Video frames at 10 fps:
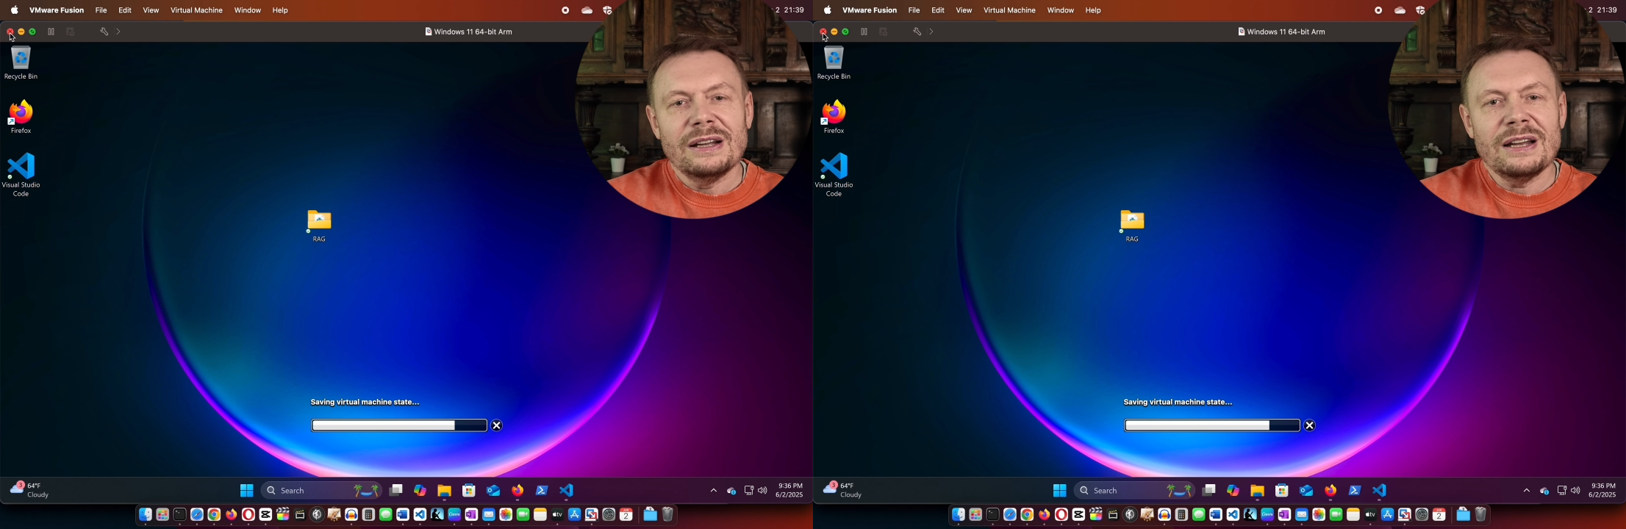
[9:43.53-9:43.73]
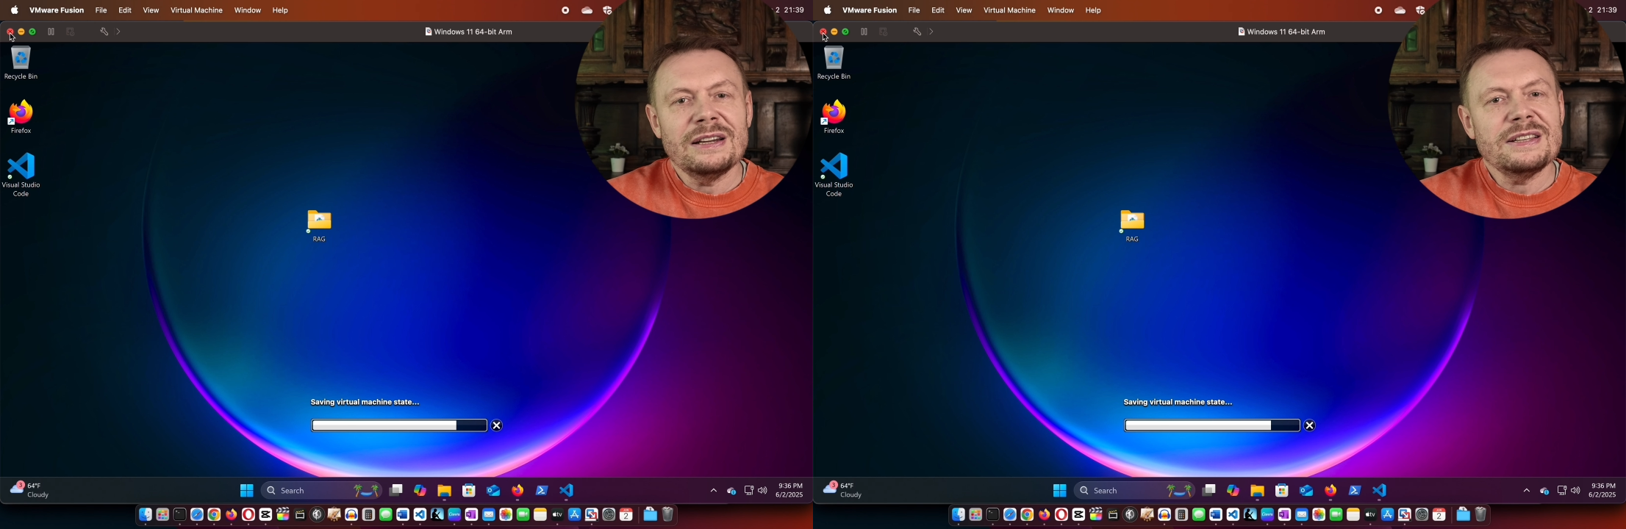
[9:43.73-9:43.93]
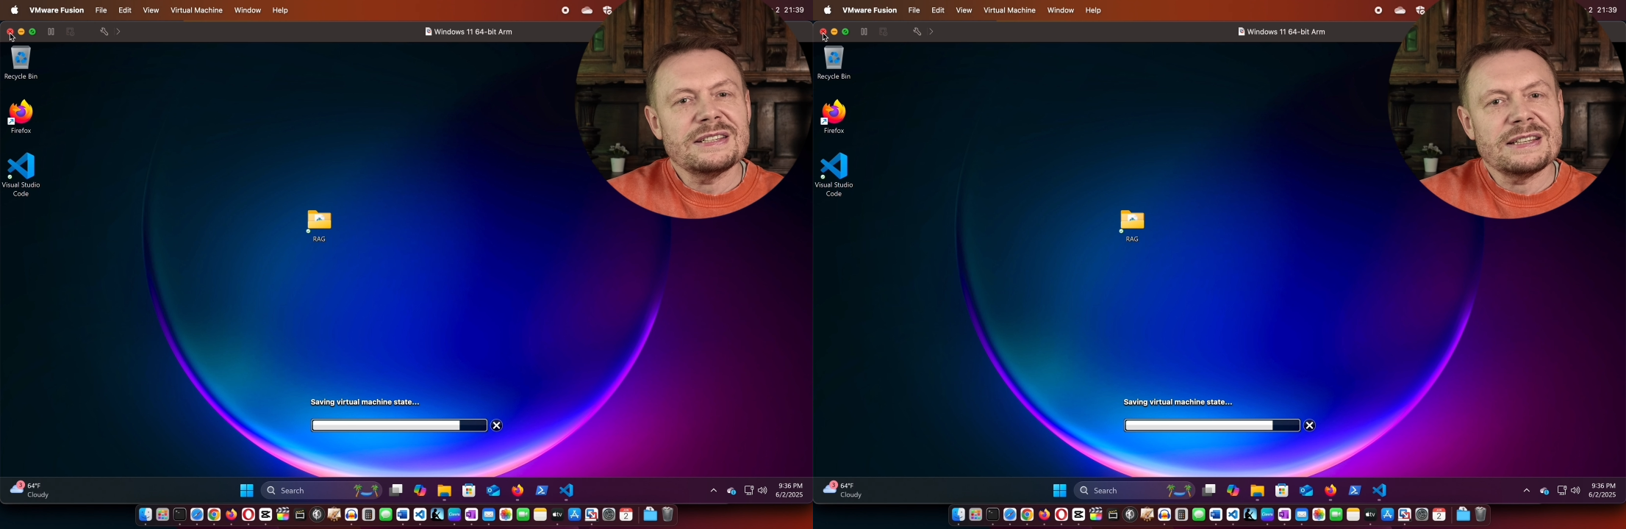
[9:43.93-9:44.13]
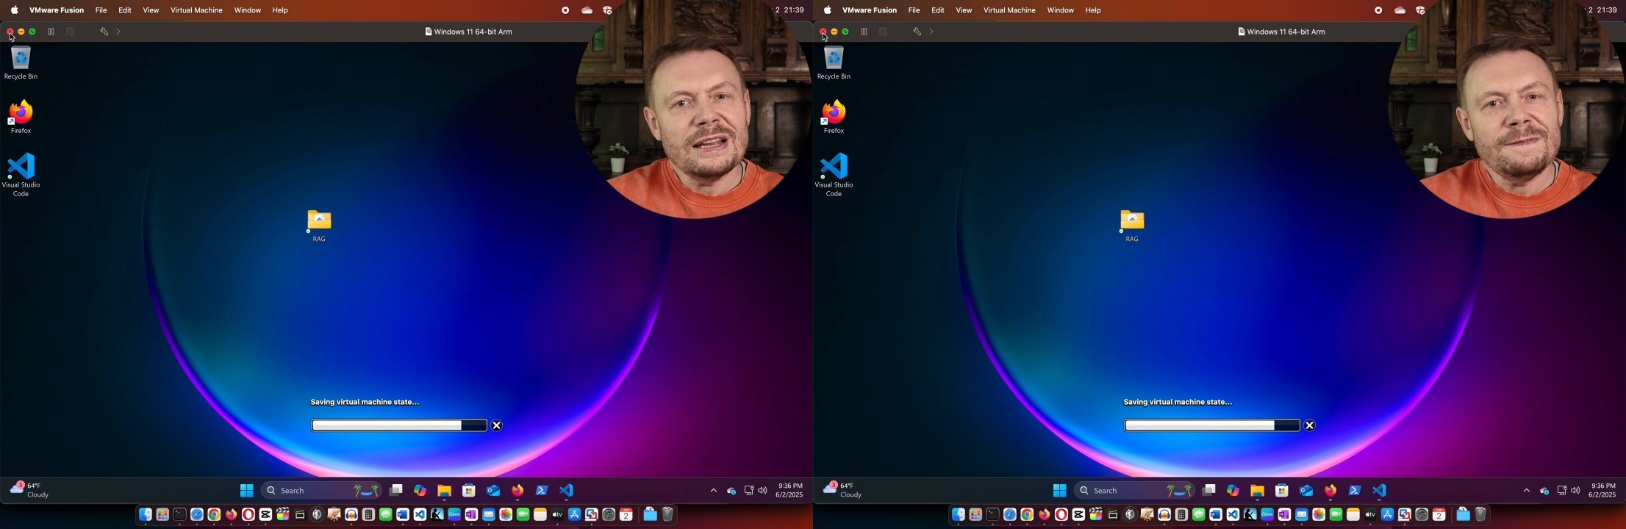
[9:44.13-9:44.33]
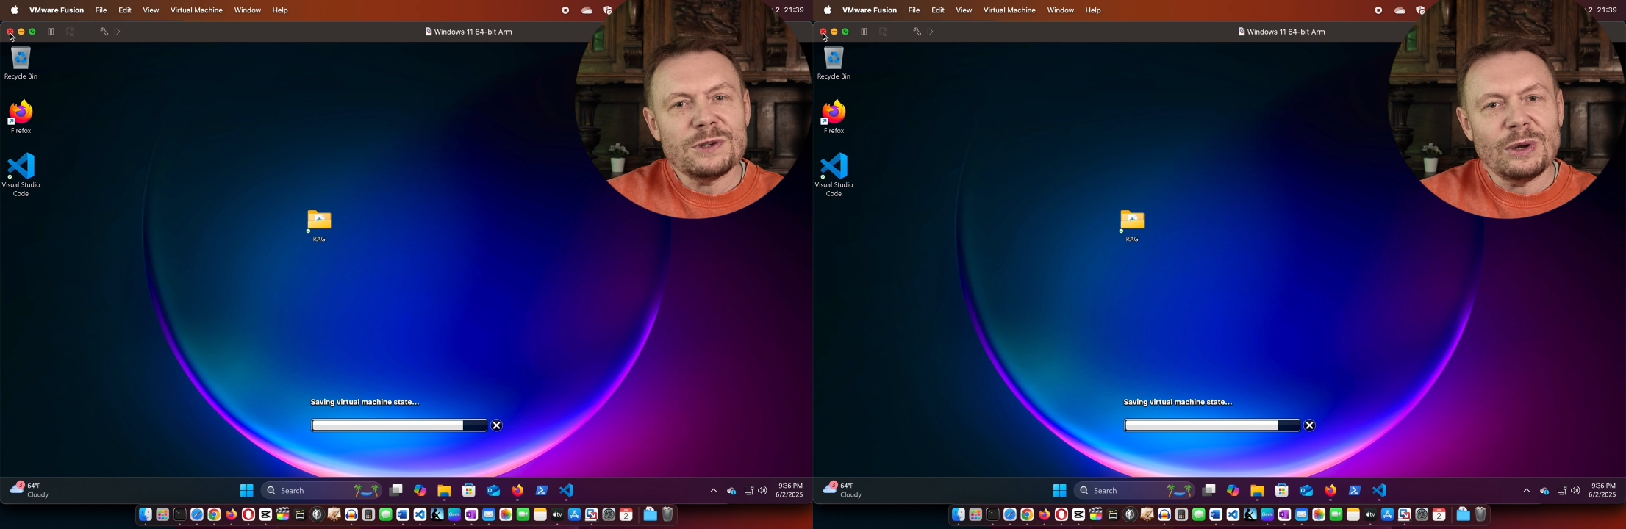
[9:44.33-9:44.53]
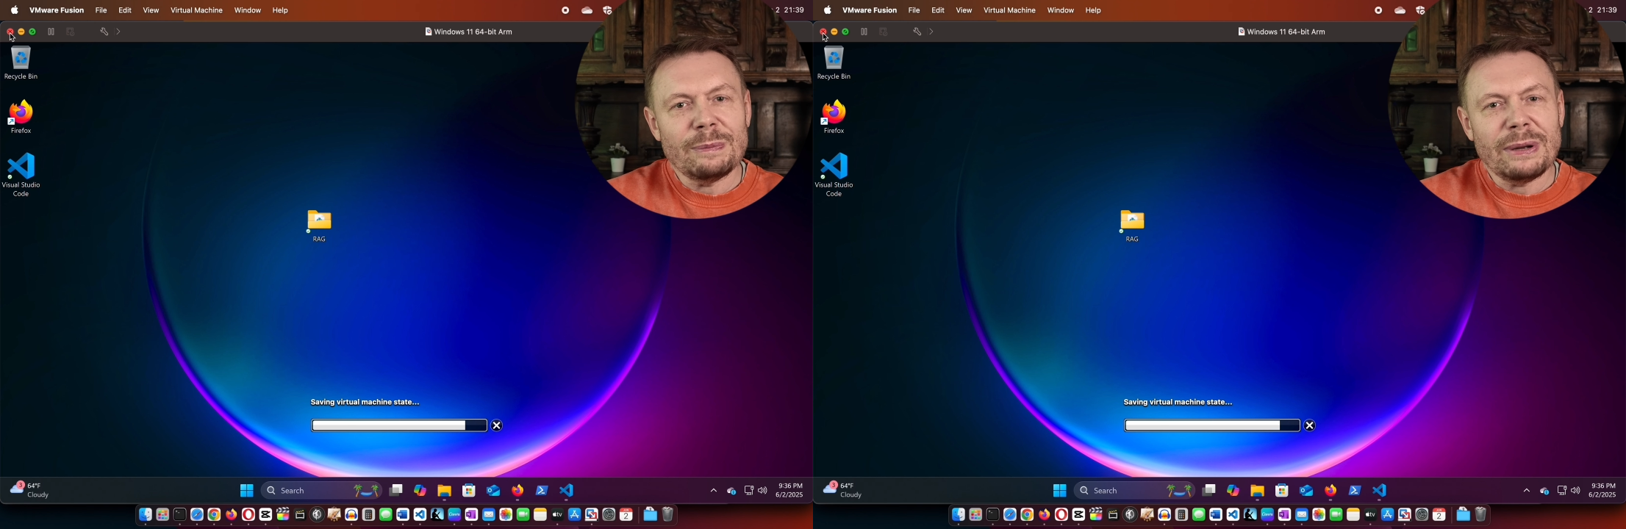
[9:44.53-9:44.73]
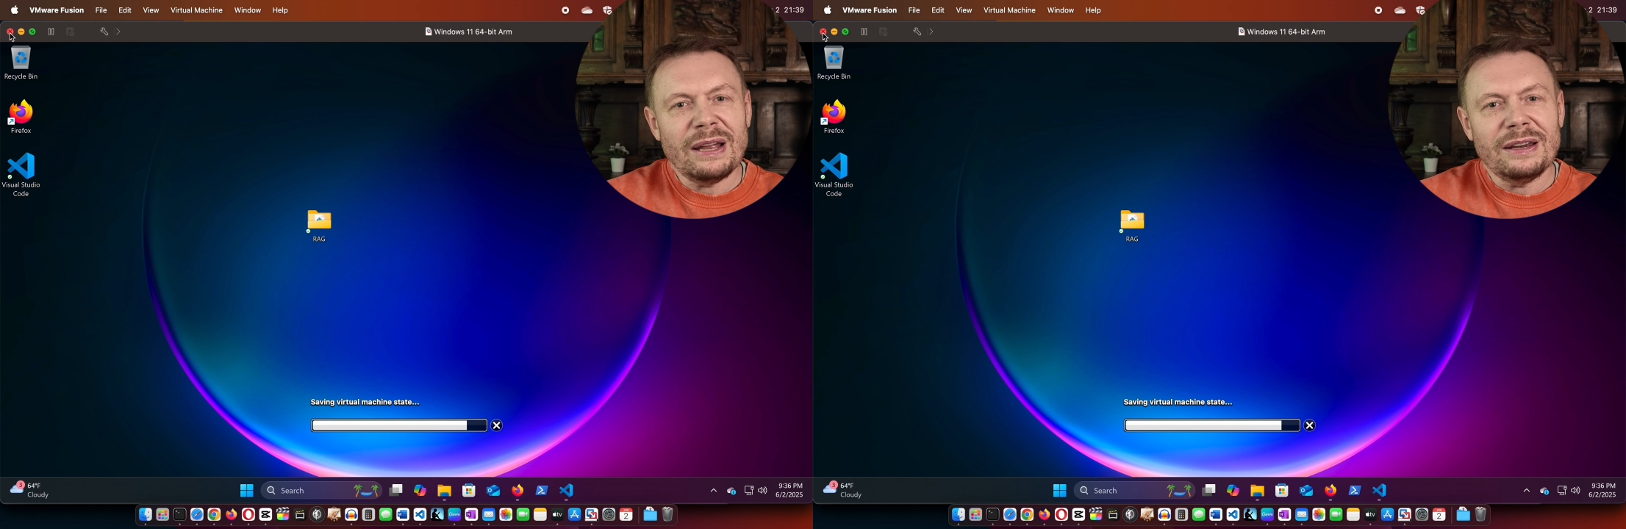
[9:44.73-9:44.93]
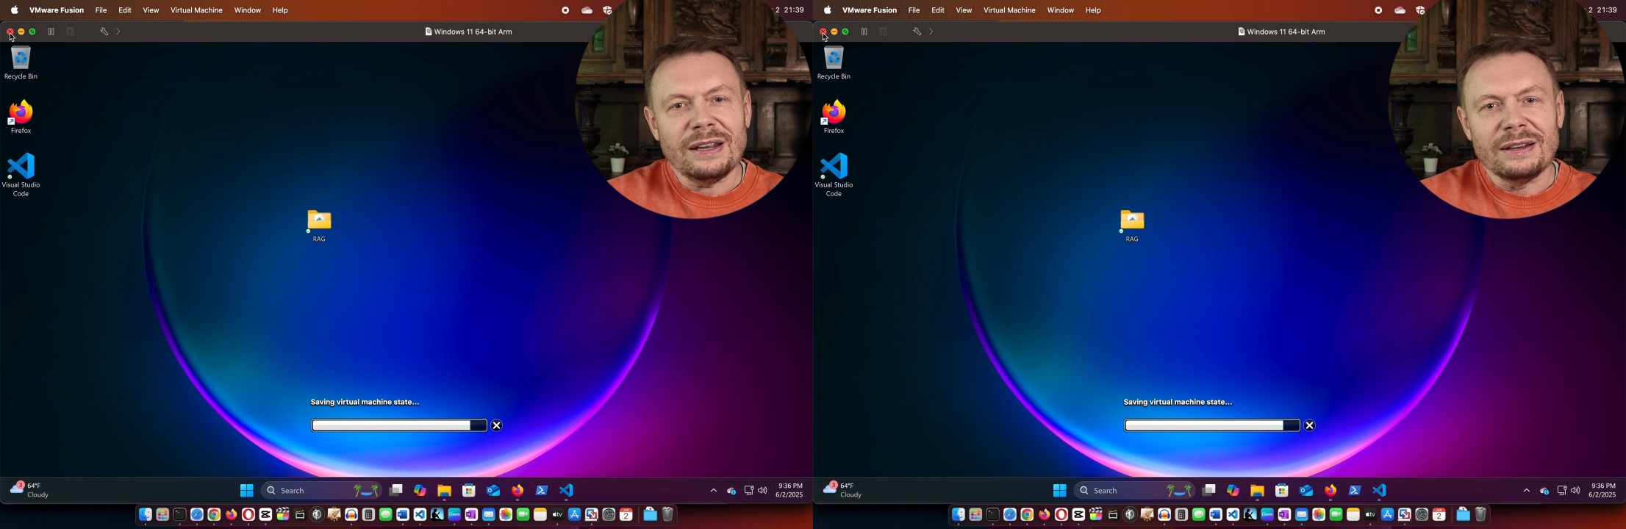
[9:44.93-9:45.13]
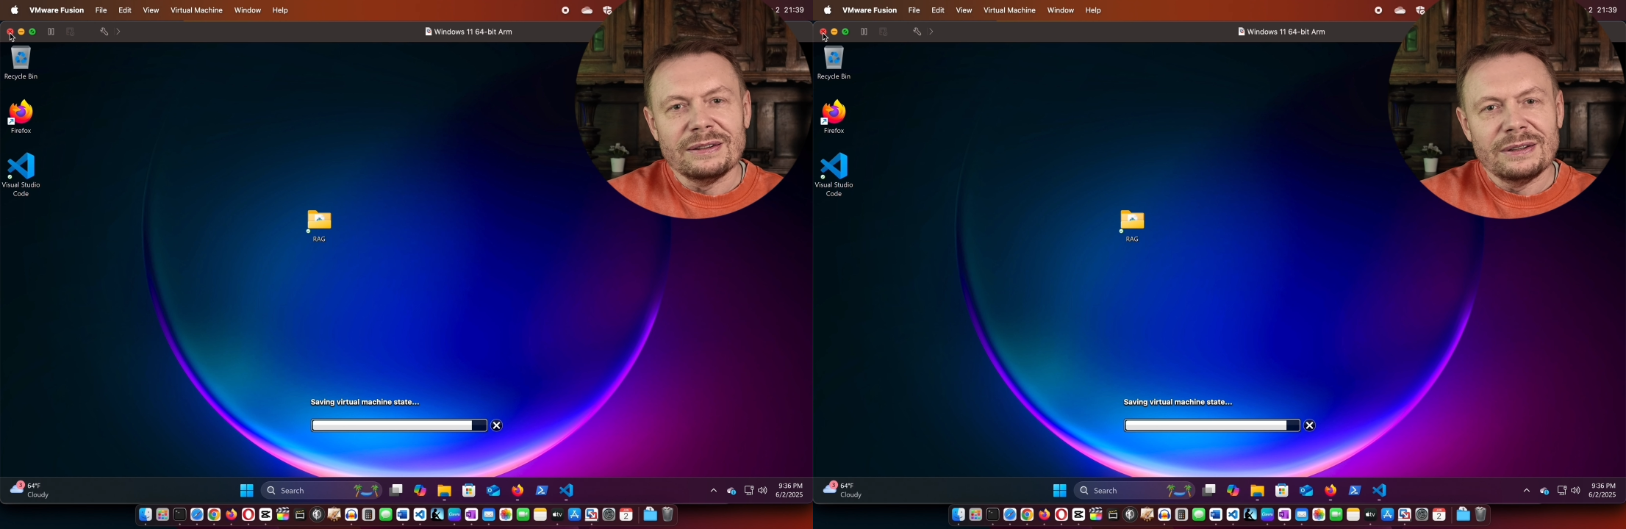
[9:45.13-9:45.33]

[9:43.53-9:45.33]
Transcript: and it saves you a penny.